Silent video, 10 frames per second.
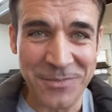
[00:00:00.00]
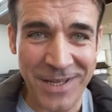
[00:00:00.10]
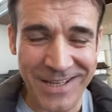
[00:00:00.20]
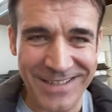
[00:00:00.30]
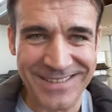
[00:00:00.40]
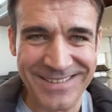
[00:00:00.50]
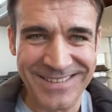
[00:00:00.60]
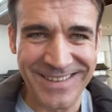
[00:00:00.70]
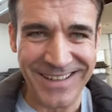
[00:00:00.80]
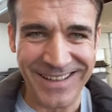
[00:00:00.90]
speaking
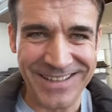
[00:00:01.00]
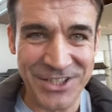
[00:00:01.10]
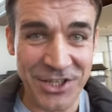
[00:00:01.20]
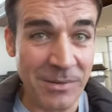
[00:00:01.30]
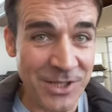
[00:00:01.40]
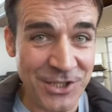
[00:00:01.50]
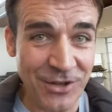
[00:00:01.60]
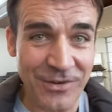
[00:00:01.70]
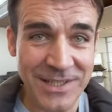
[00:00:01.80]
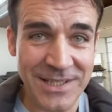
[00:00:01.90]
and share my
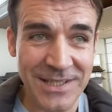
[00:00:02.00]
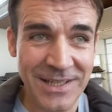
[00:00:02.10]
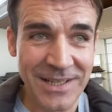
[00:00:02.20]
stories.